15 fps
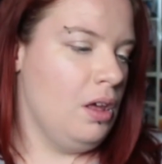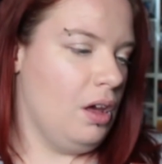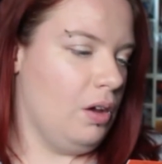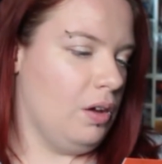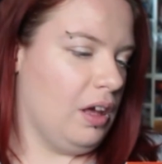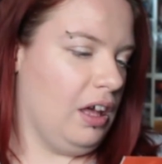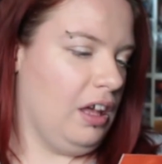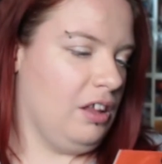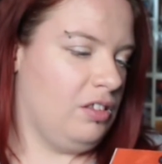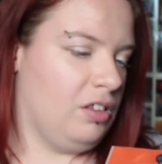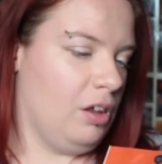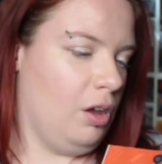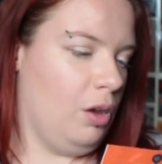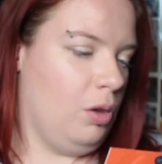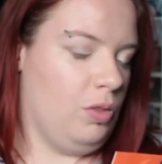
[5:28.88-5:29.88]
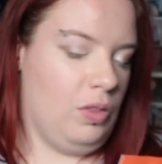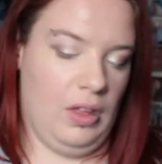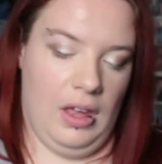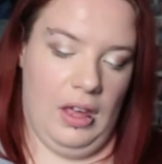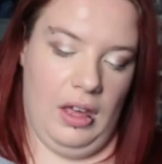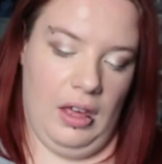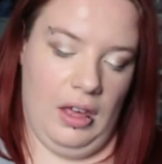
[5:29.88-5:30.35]
Okay, so
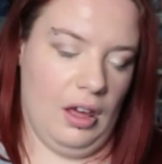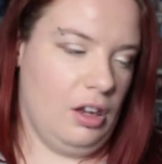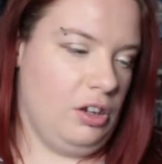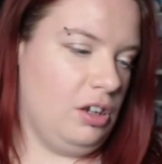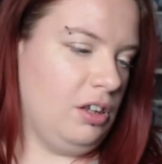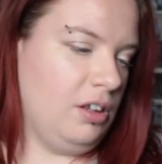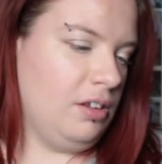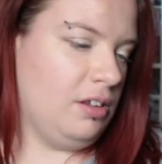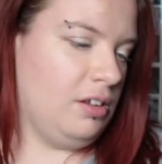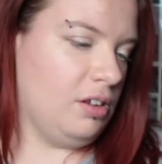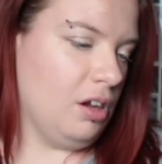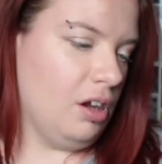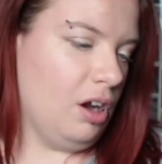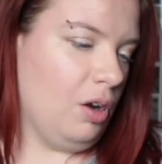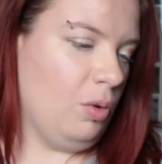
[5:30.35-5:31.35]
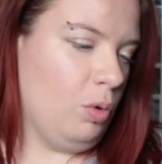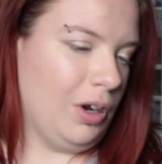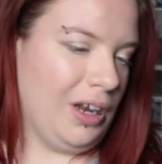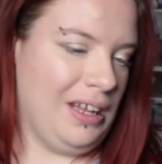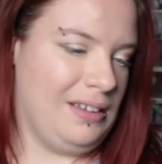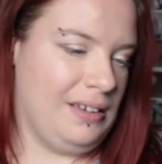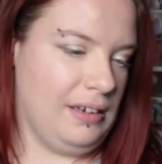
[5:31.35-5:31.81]
the onions are
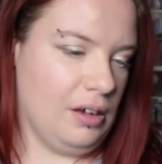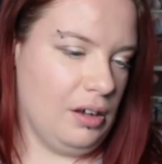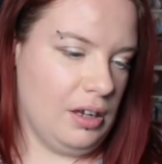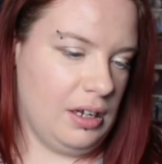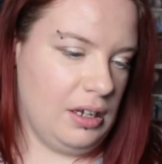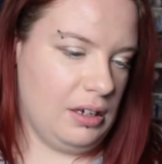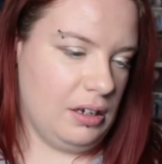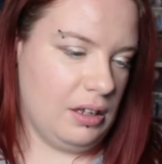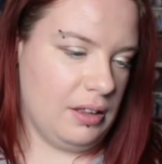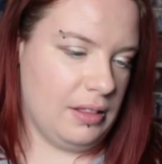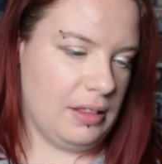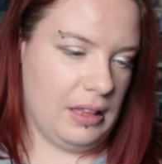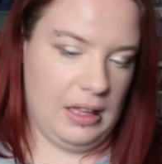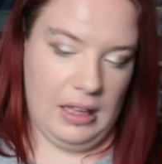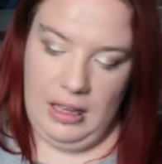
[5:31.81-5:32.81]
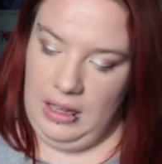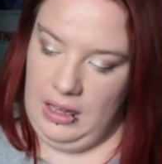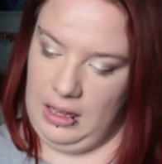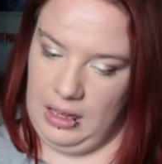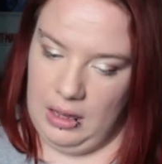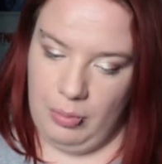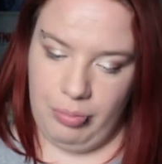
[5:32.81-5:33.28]
$1.89.
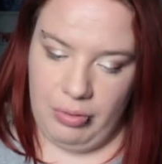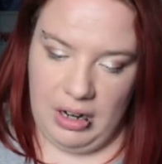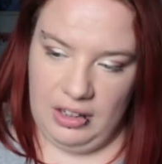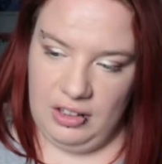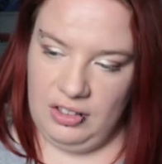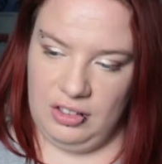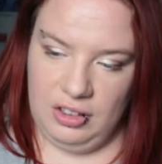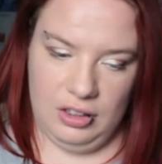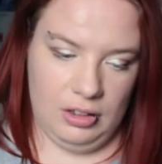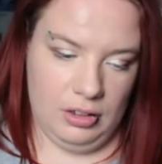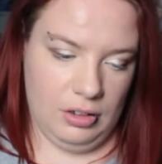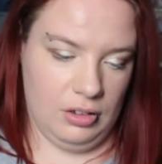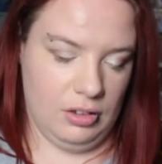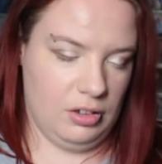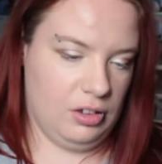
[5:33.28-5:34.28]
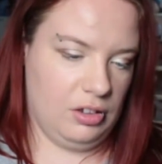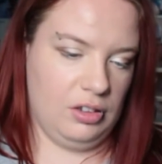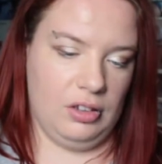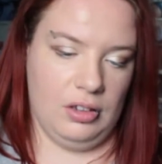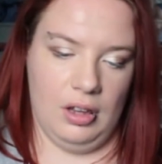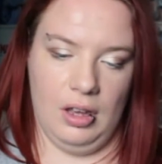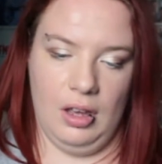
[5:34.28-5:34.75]
The
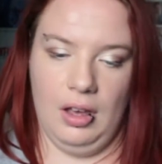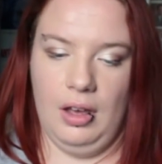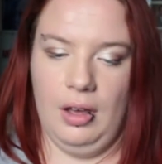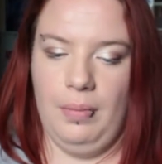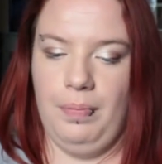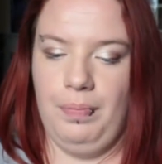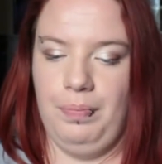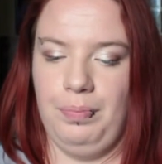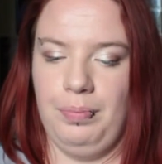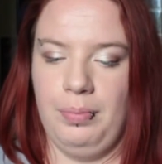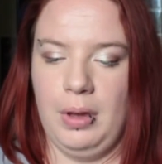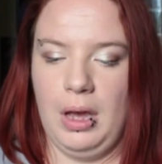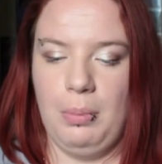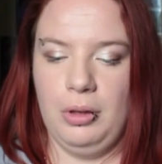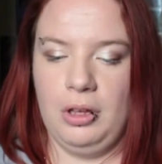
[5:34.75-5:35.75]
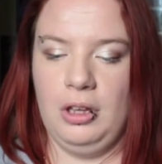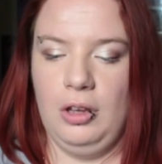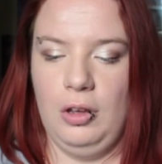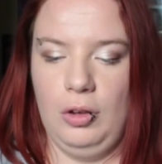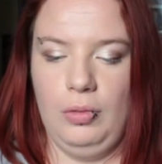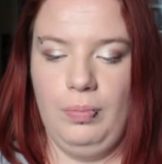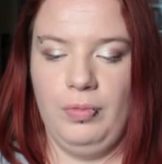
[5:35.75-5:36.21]
Branston's
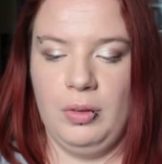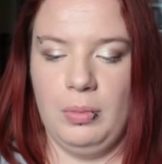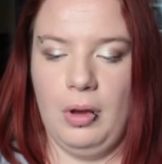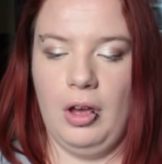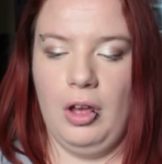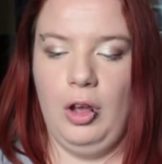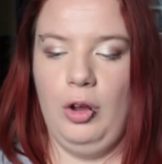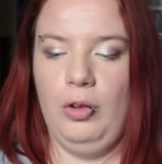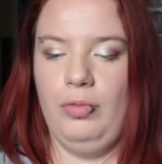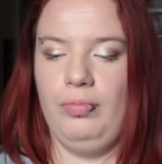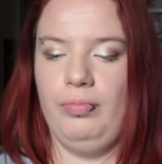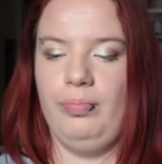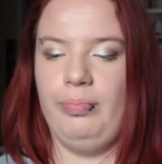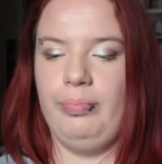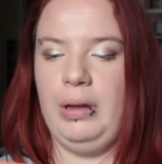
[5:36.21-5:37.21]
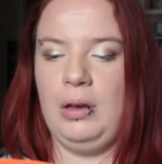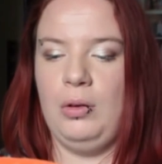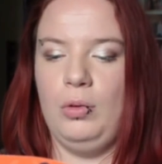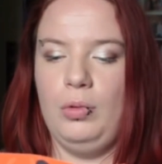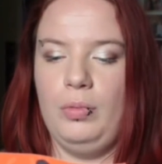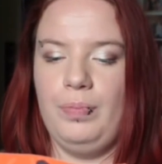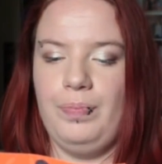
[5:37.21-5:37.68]
barbecue tomato
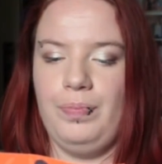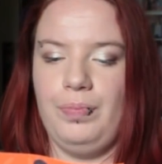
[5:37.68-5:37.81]
pickle.